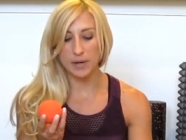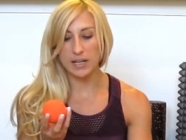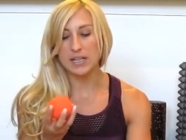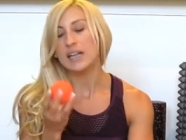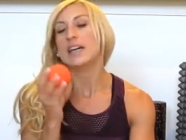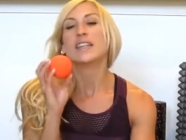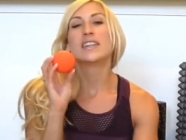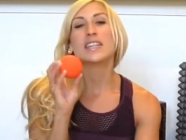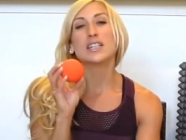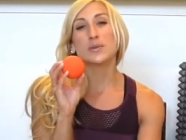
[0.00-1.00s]
But
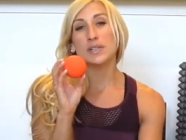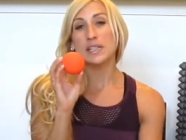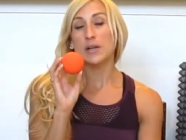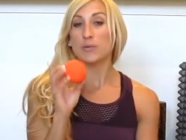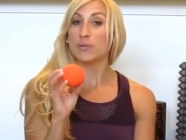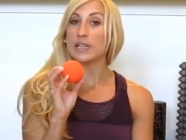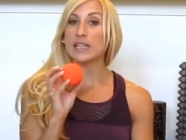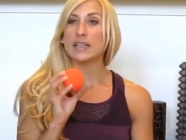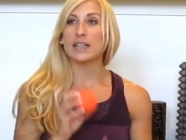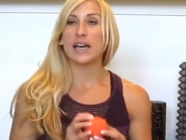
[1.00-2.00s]
these ones I
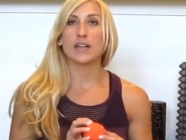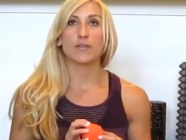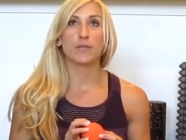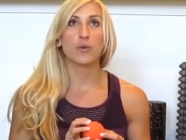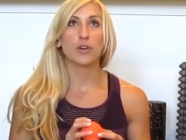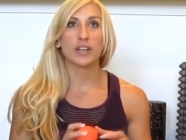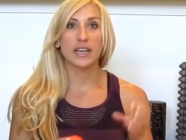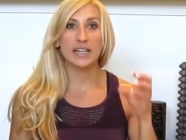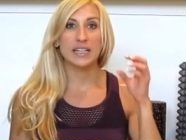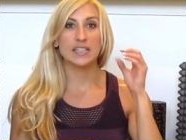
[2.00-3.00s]
really like for
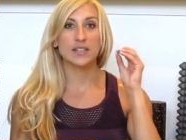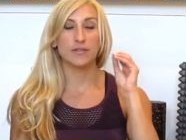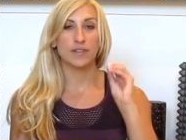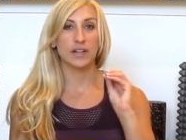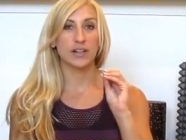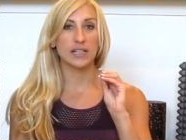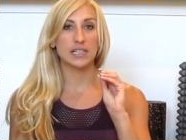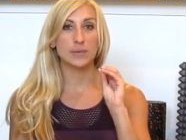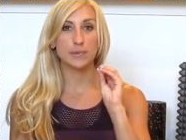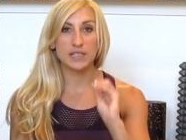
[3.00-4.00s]
getting into very
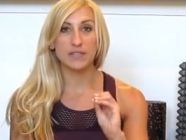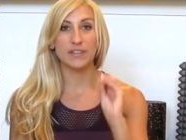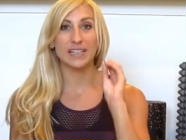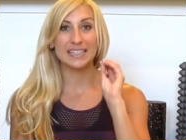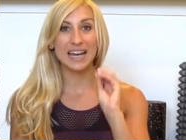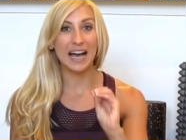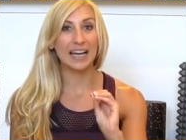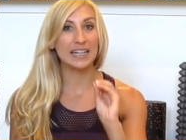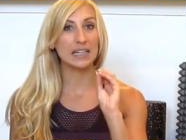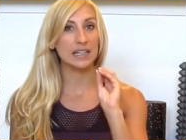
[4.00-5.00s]
specific
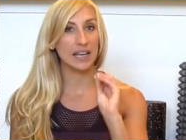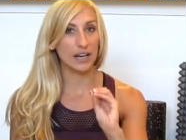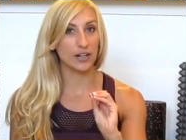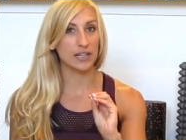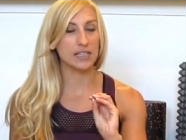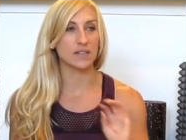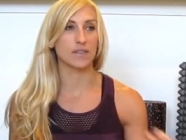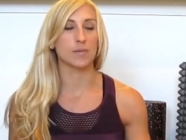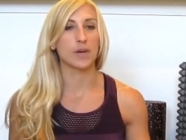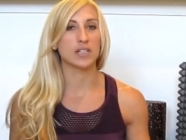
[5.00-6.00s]
tight areas of
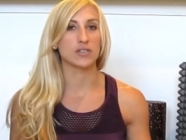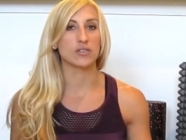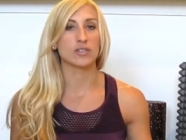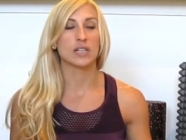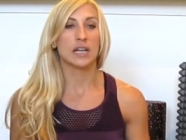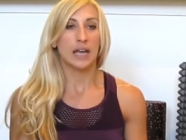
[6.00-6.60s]
the muscles.